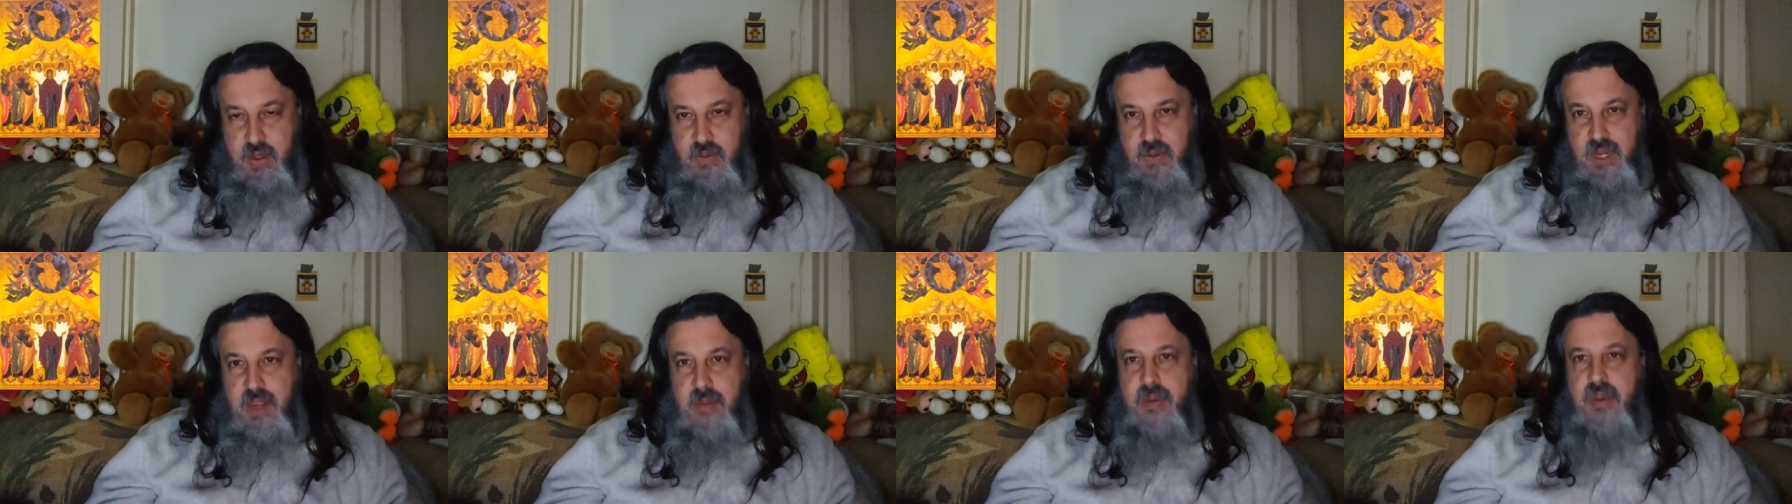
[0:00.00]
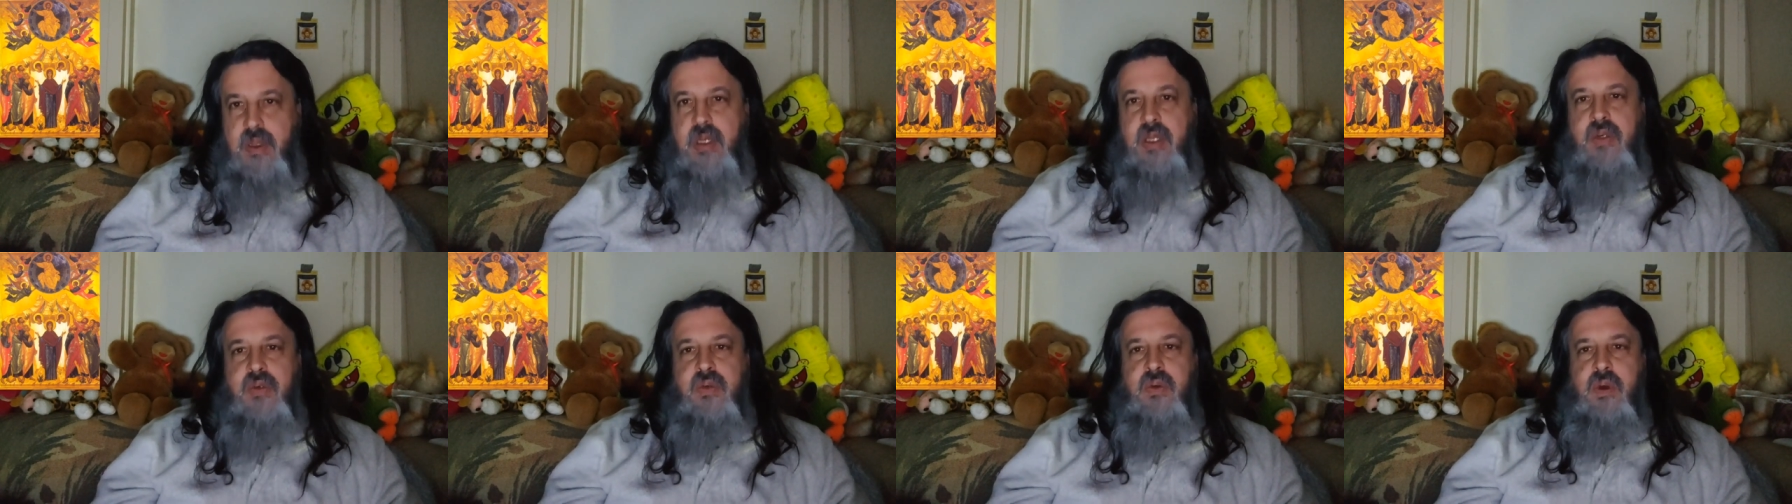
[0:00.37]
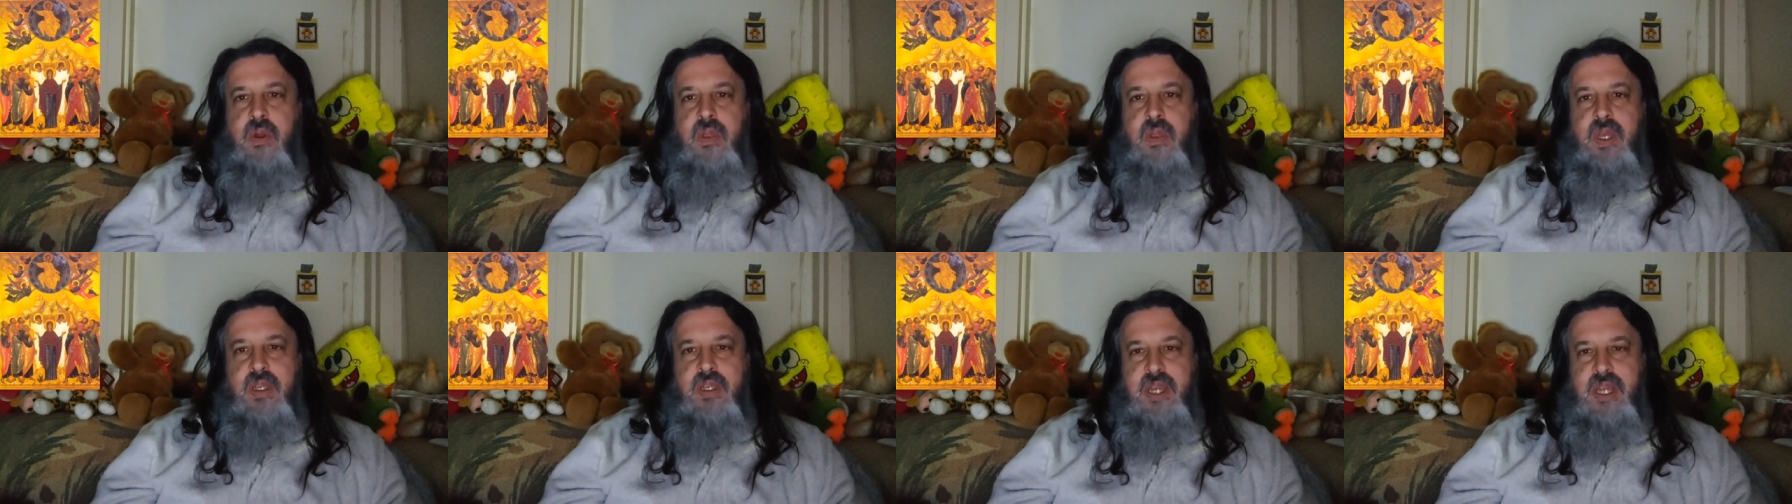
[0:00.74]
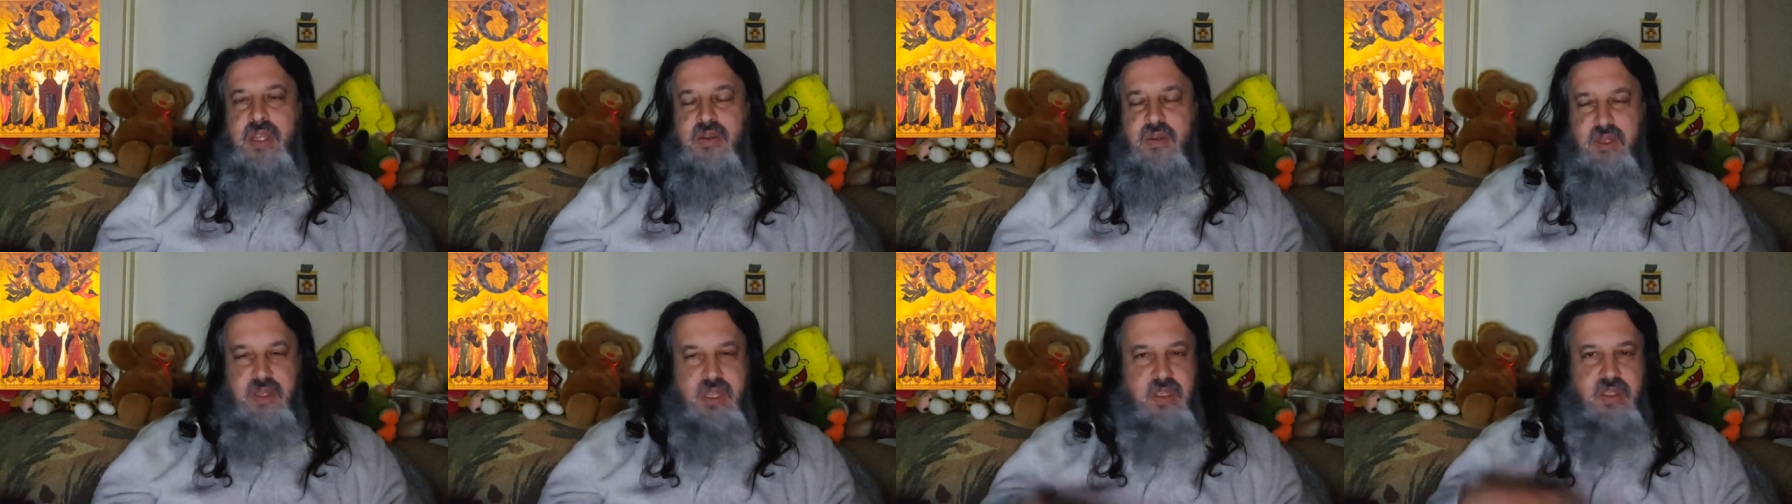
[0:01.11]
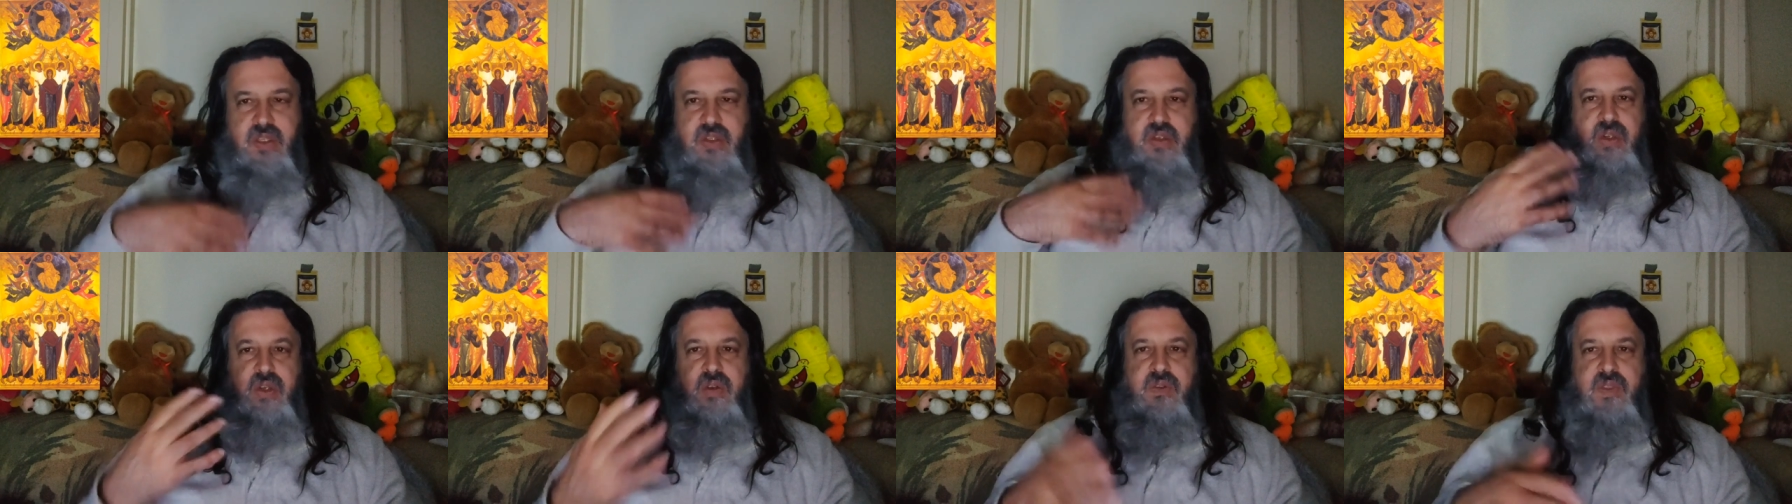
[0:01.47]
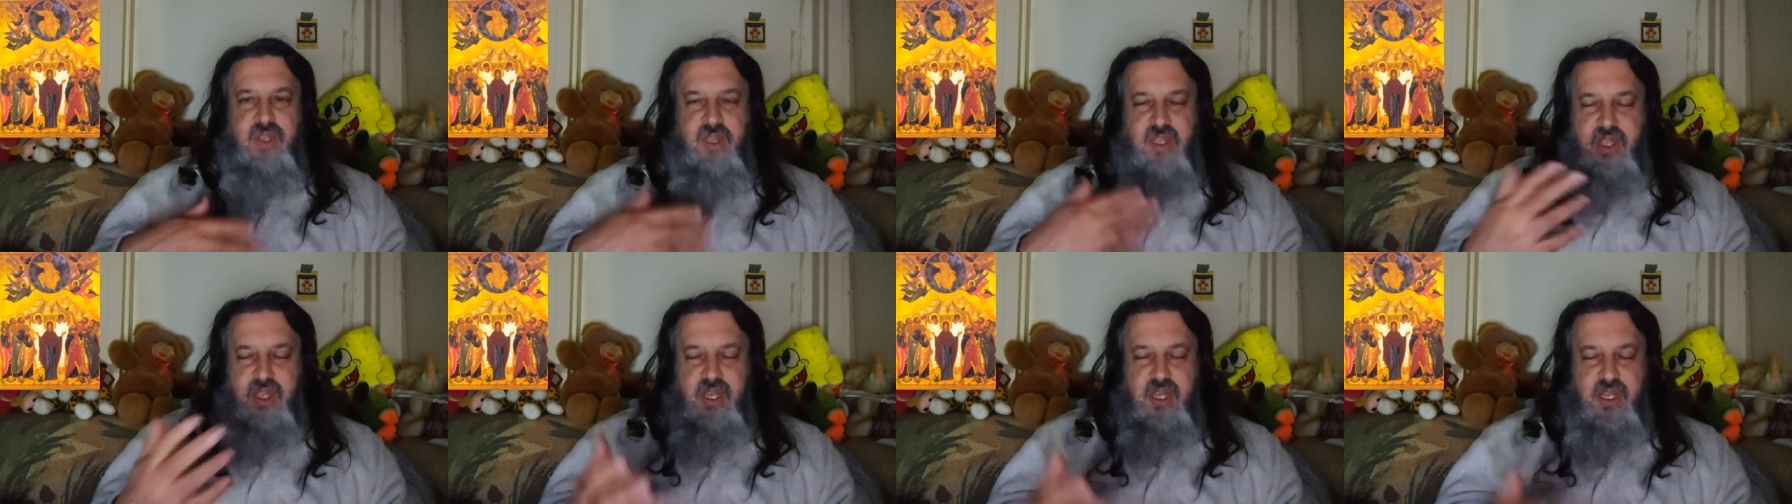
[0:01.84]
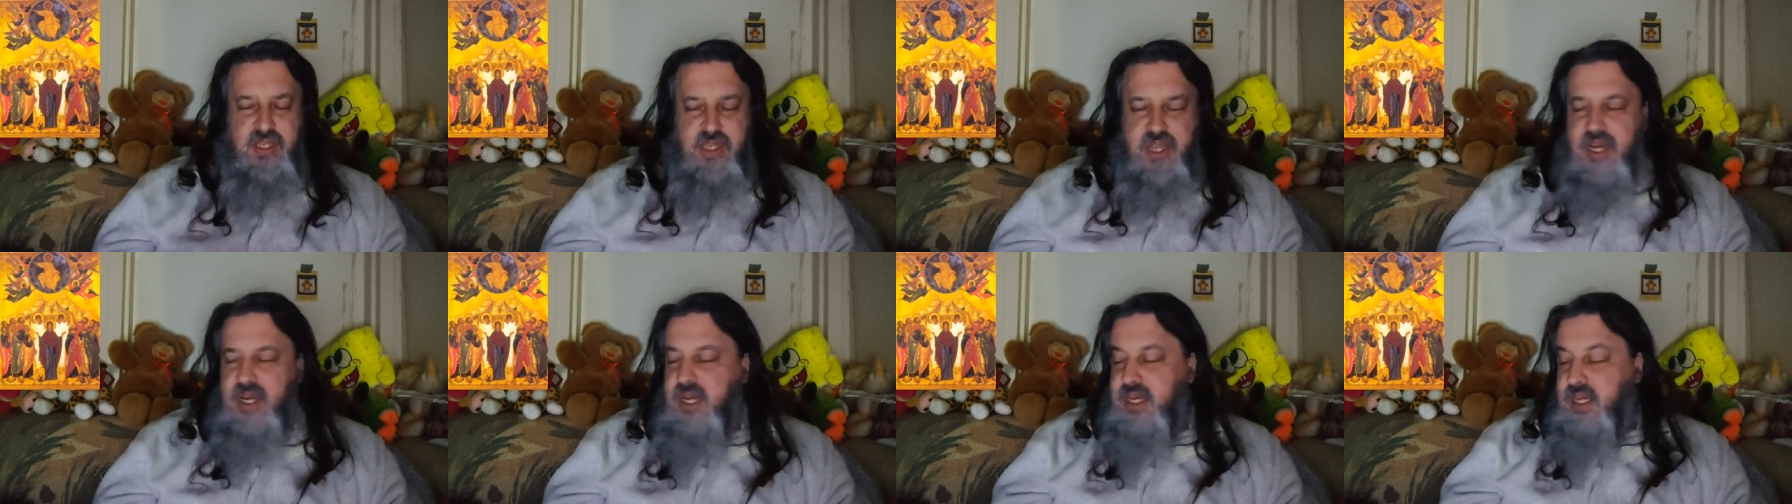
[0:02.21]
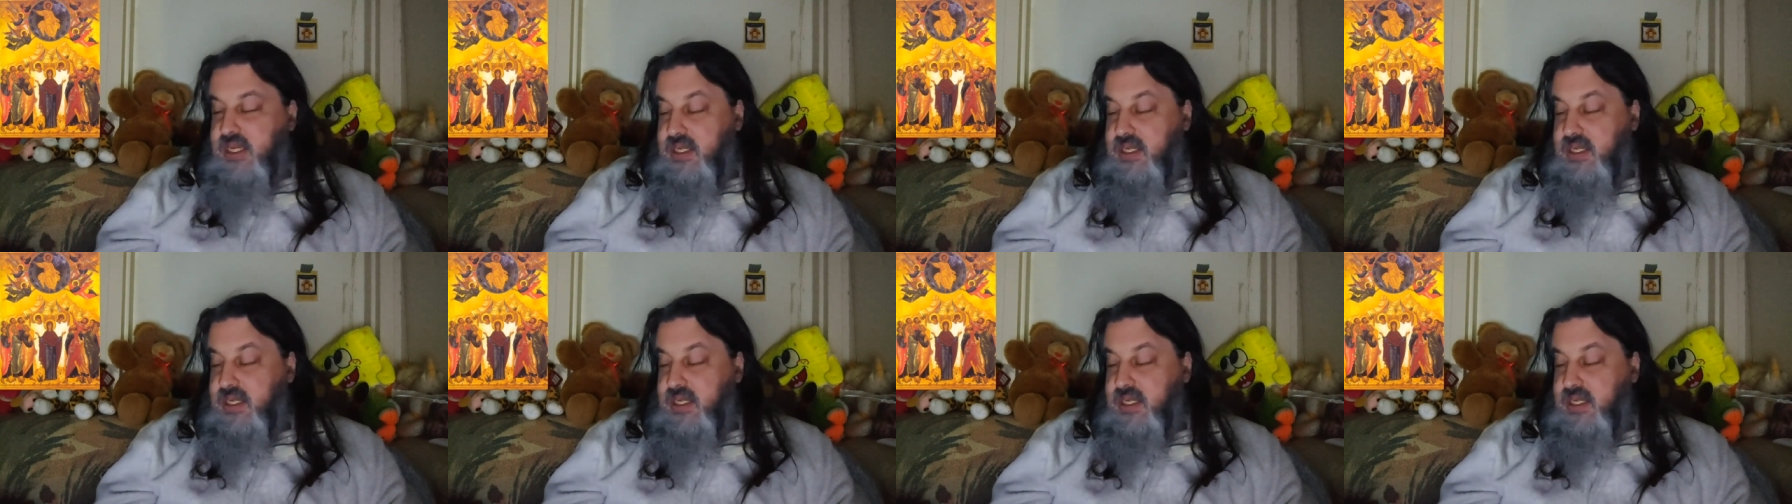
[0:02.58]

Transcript: you're able to control the anxiety, so it doesn't serve the anxiety